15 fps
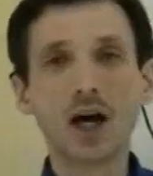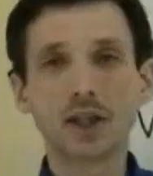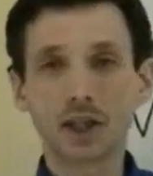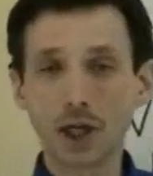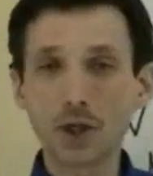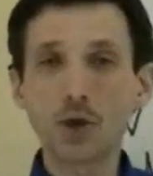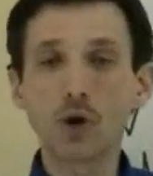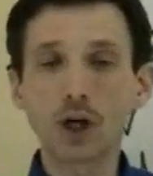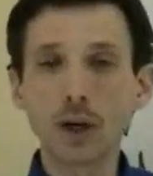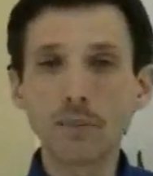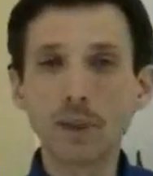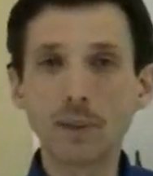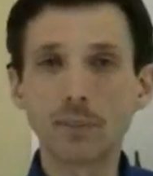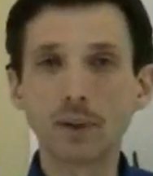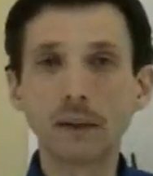Hatha Yoga
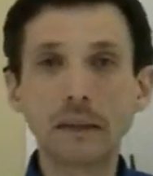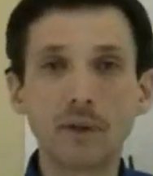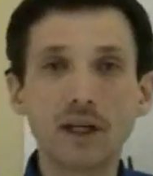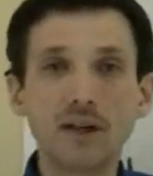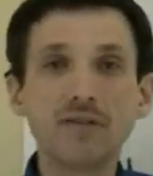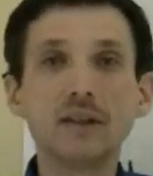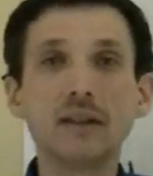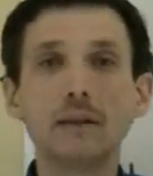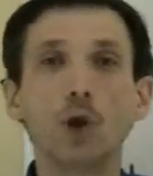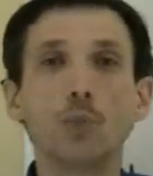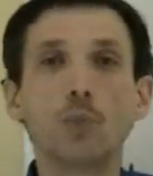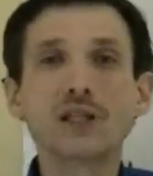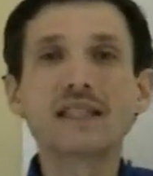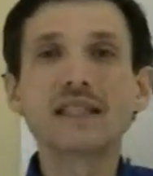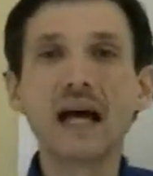people breathe
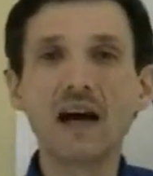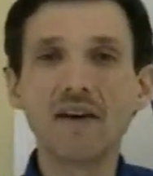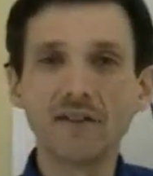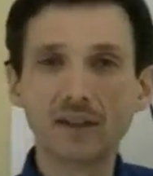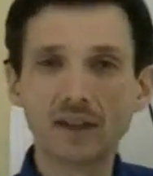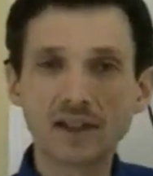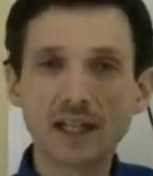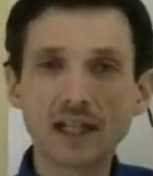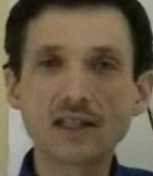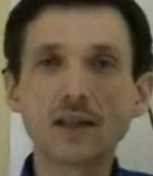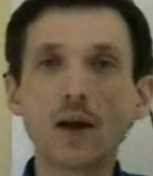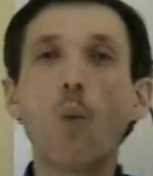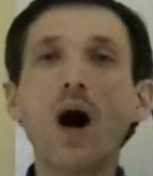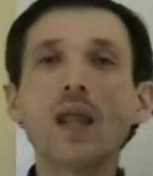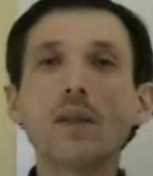almost nothing,
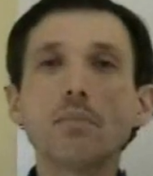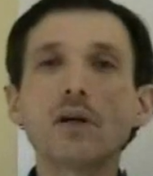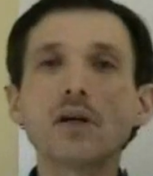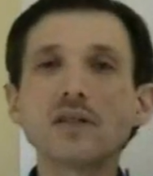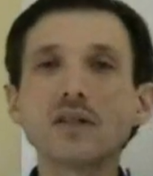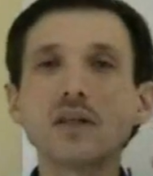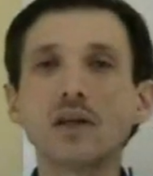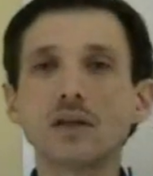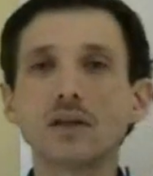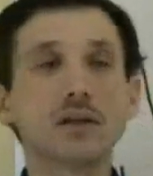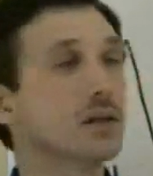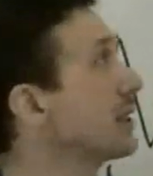just 1%,